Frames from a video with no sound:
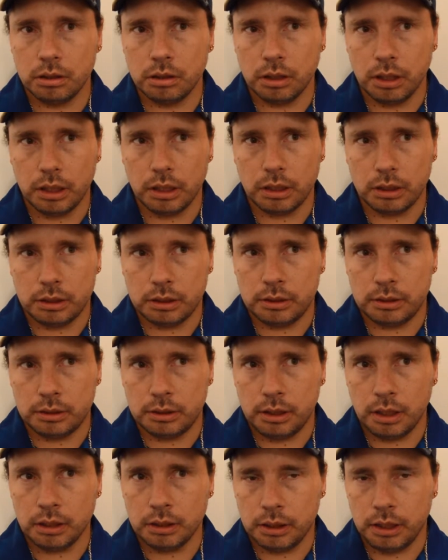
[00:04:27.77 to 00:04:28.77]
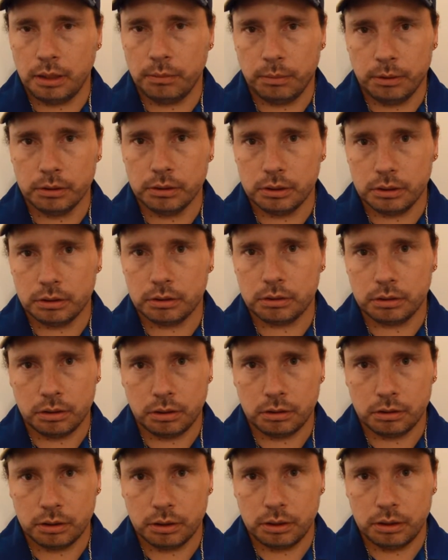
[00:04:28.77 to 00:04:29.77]
Like Tuck Tape, there's
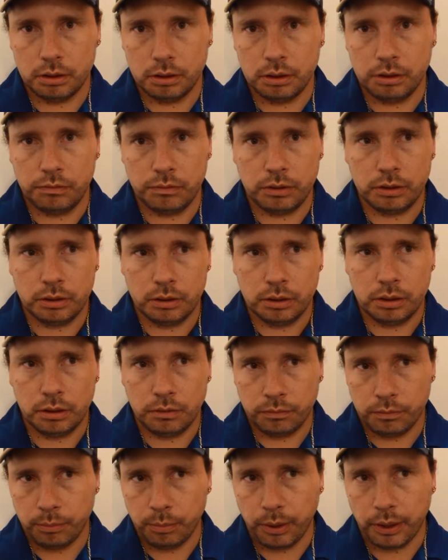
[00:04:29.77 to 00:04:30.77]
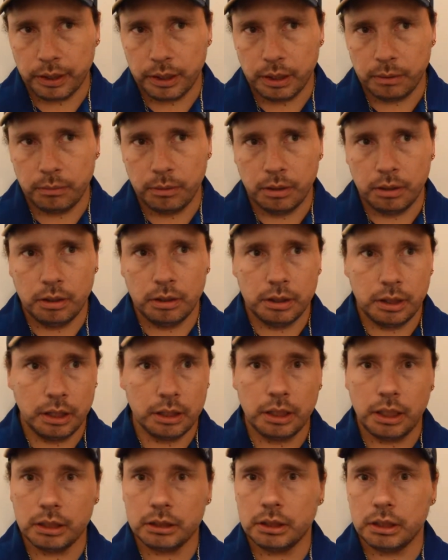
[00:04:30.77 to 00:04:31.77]
certain different brand name that
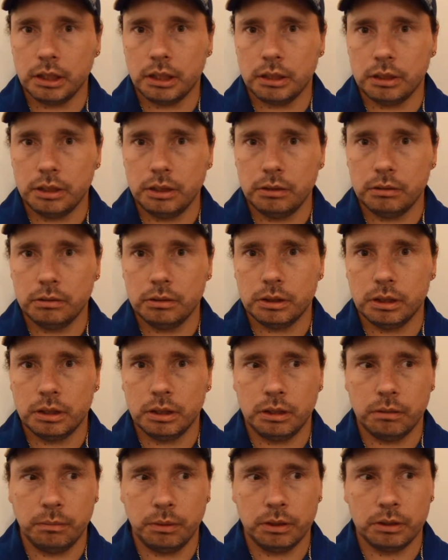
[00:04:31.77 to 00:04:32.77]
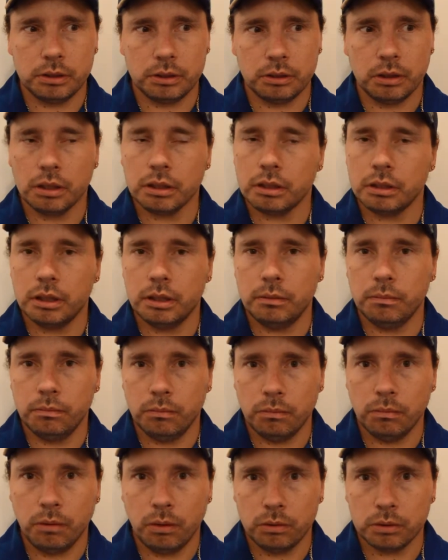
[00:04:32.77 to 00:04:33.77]
you actually can use, and it'd be stronger
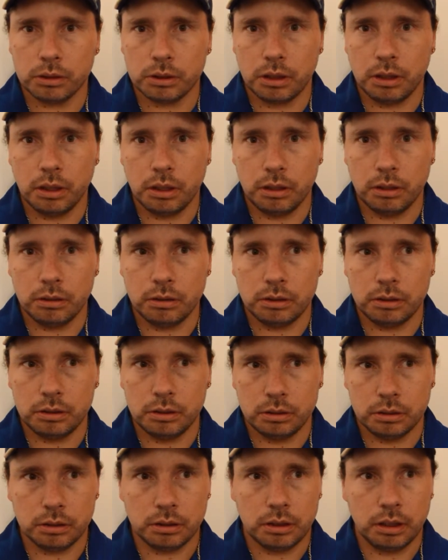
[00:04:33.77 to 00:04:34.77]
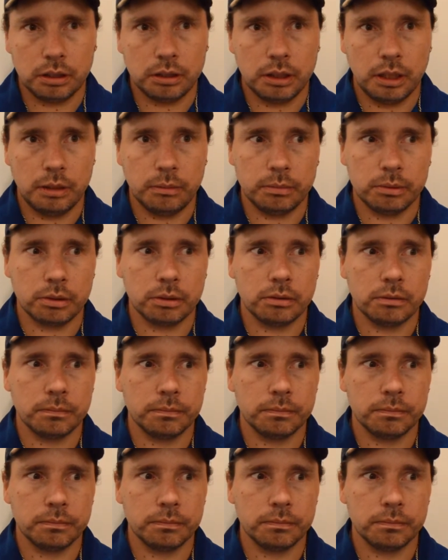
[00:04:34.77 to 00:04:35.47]
than most Tuck Tapes.